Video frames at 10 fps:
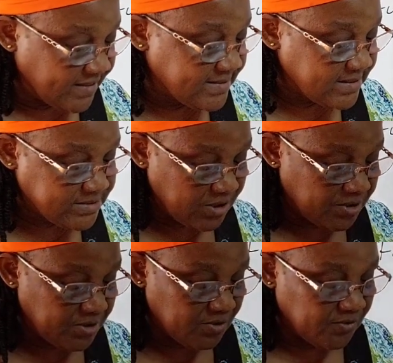This is
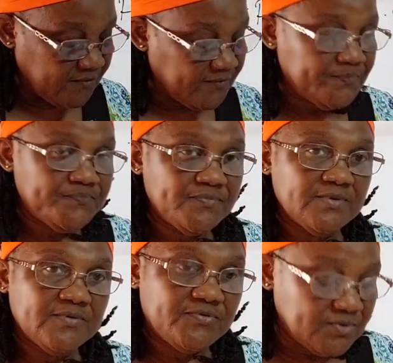done,
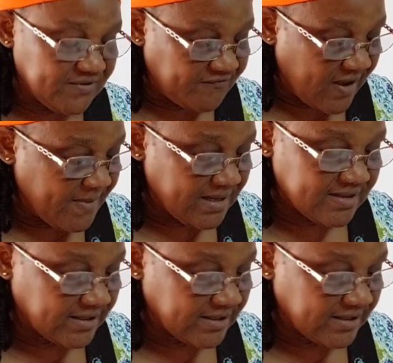through the family.